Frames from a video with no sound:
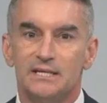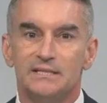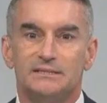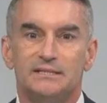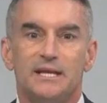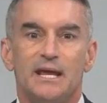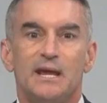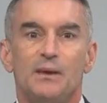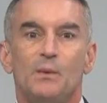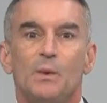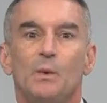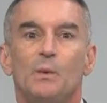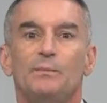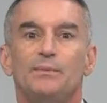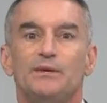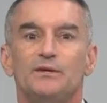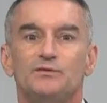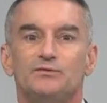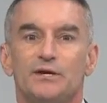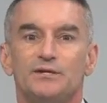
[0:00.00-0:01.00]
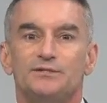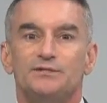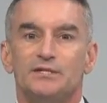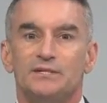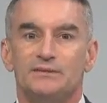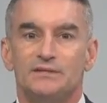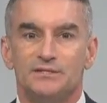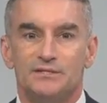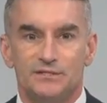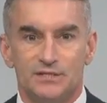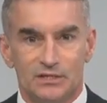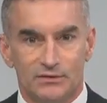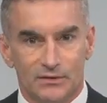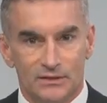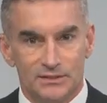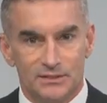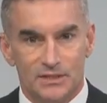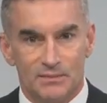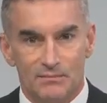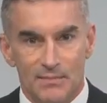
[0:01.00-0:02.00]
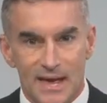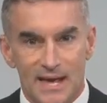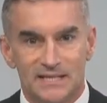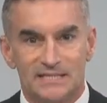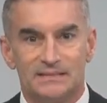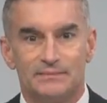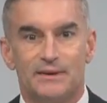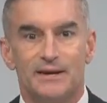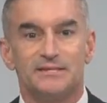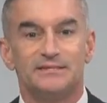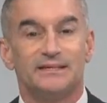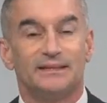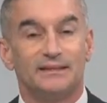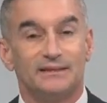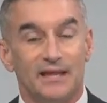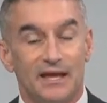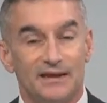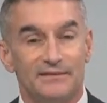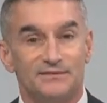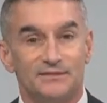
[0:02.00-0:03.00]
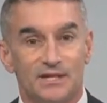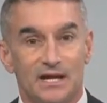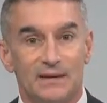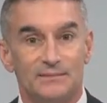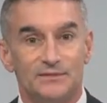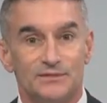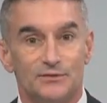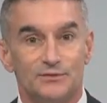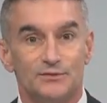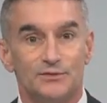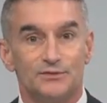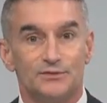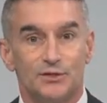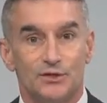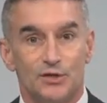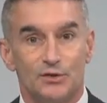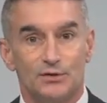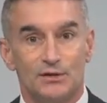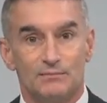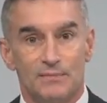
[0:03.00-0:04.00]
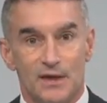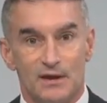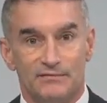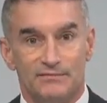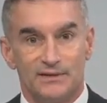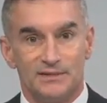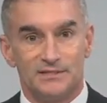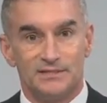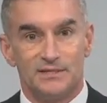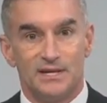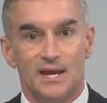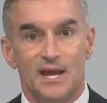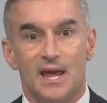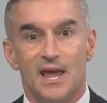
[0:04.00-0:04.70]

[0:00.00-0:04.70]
Today, we will be addressing the secrets to maximizing lifetime Social Security benefits,